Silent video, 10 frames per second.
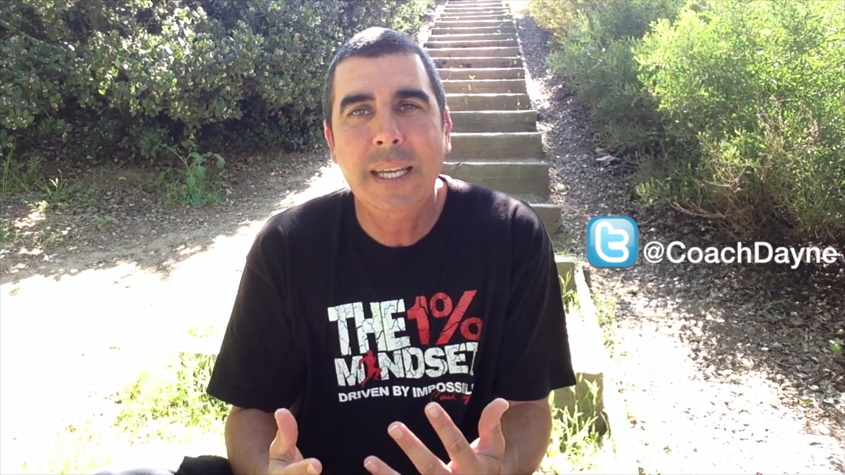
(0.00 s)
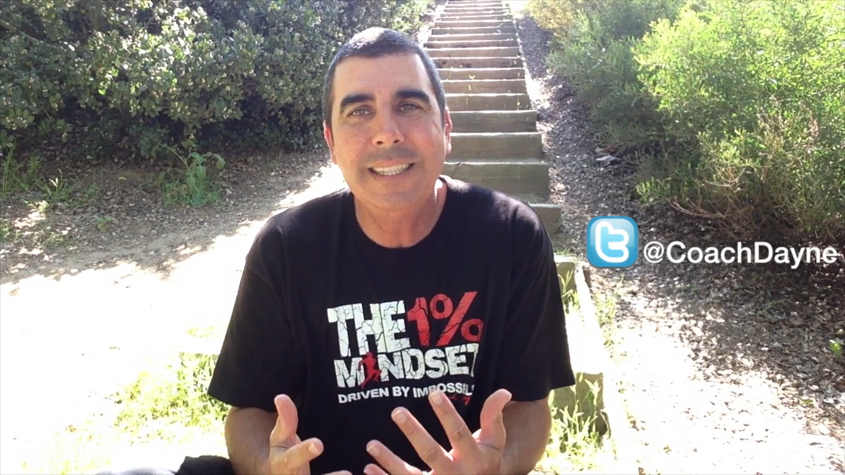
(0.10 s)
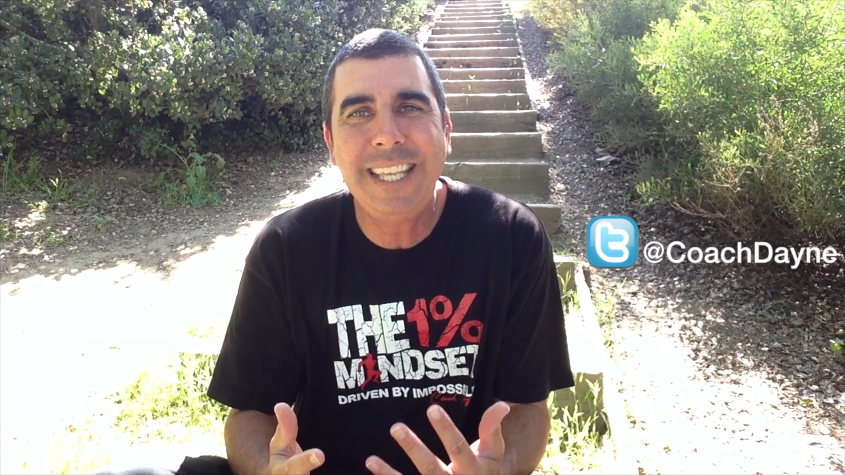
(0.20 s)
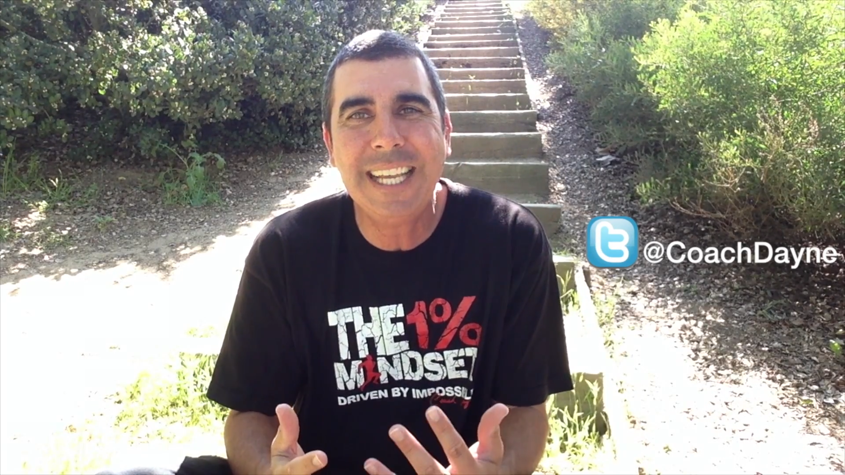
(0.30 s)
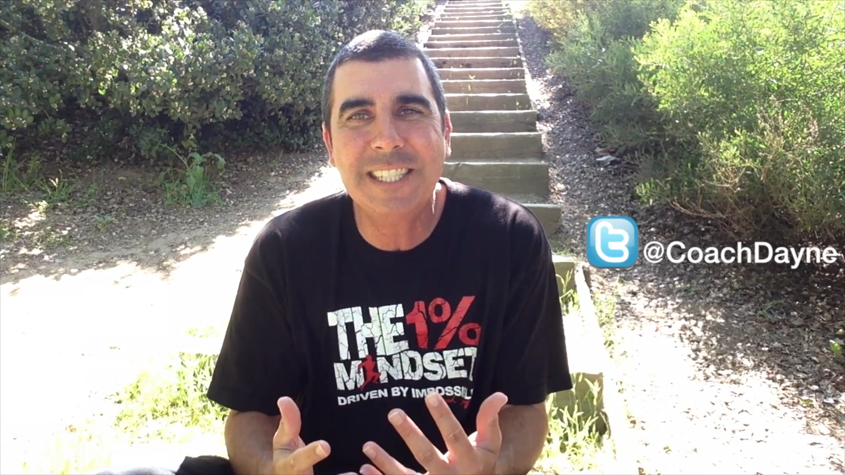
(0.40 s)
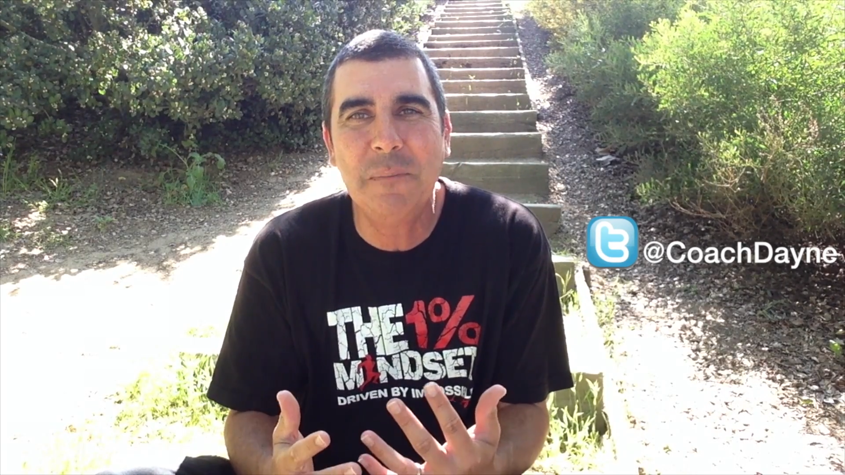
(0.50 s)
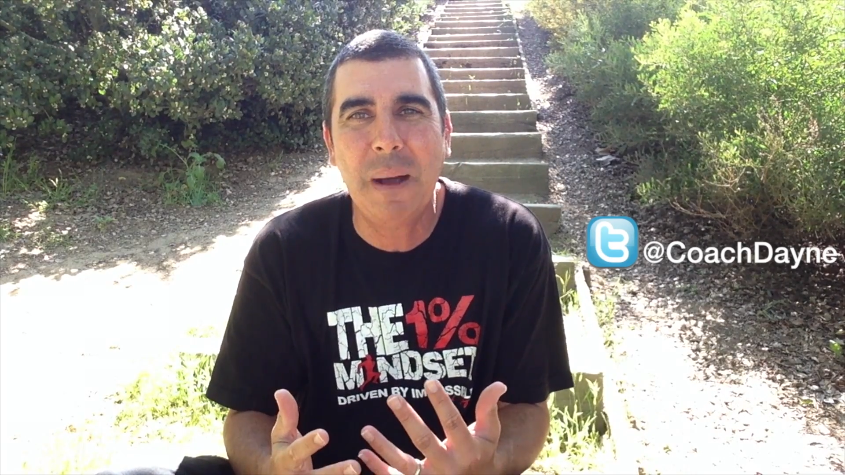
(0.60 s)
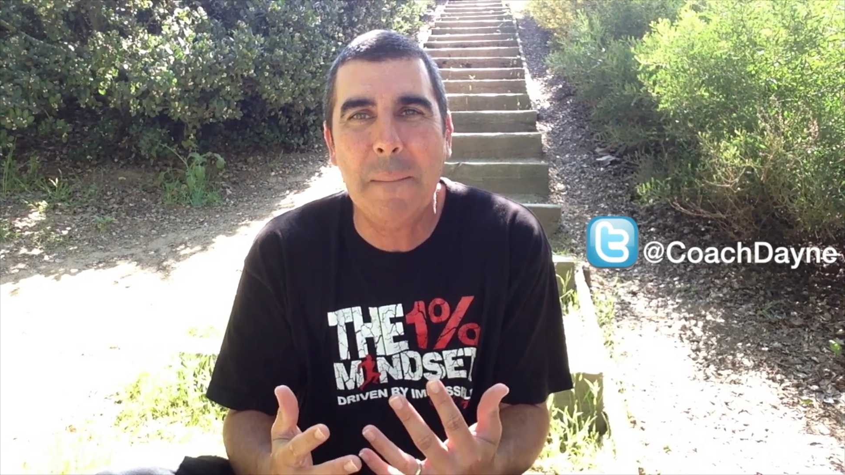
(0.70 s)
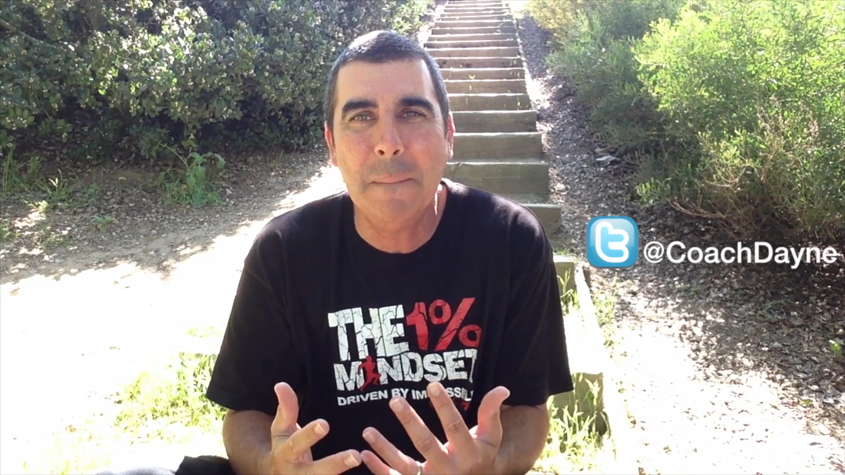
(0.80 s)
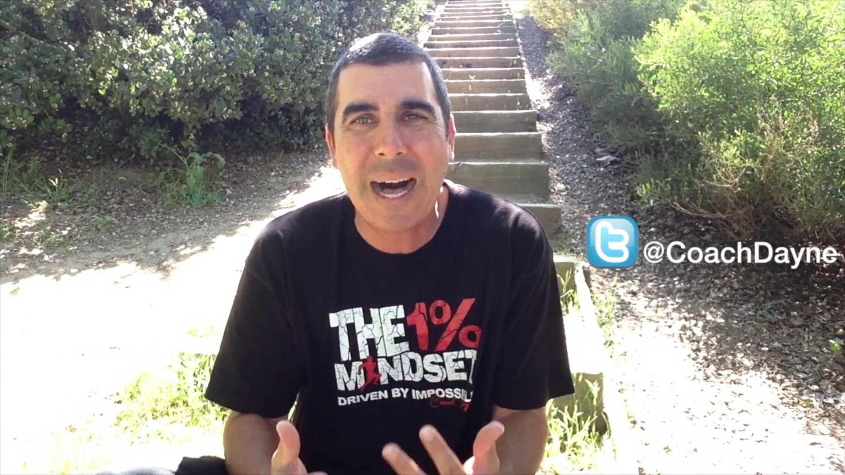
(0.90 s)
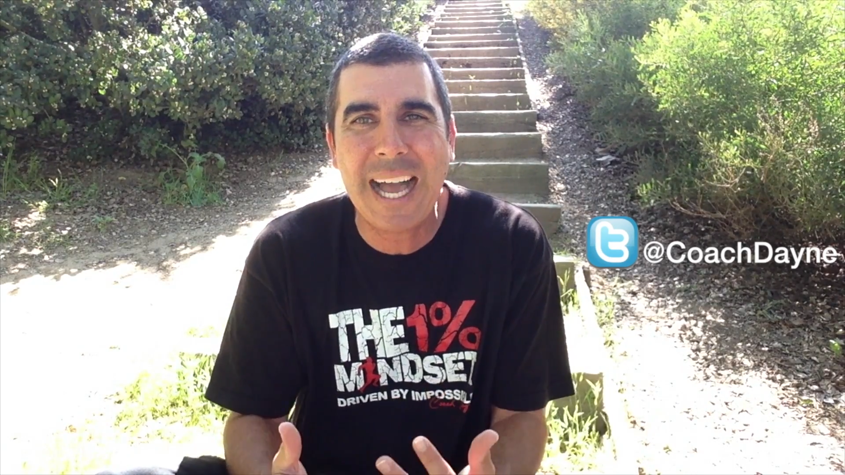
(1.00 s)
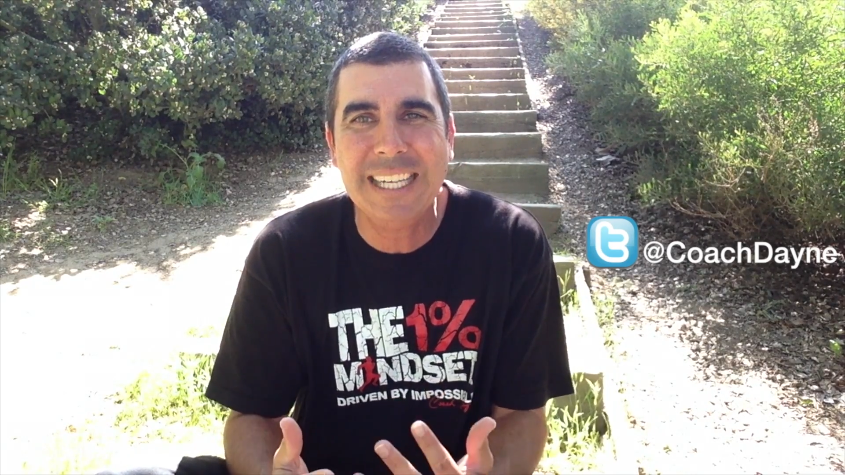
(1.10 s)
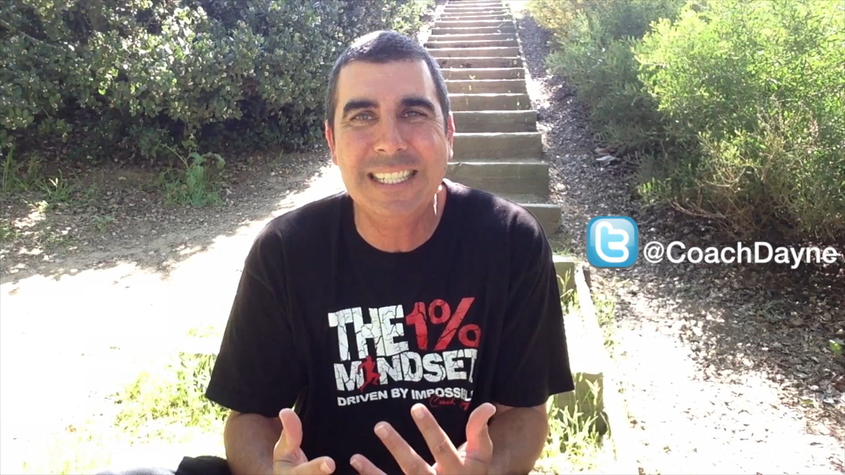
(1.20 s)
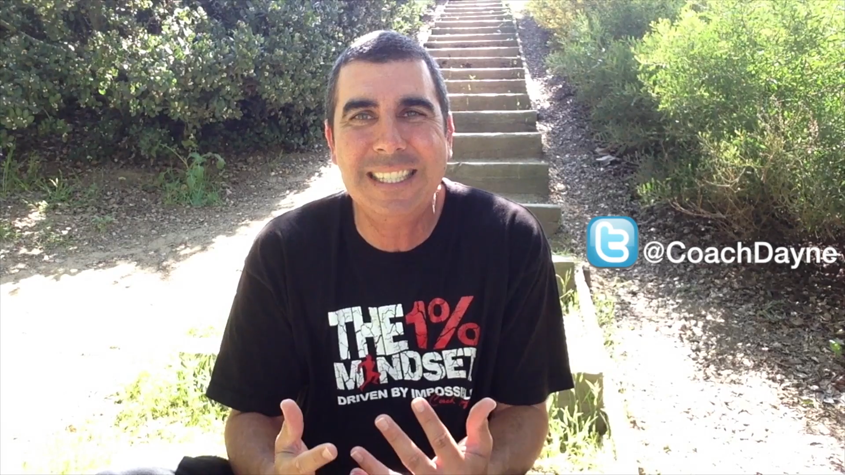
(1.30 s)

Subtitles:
It tested my mind.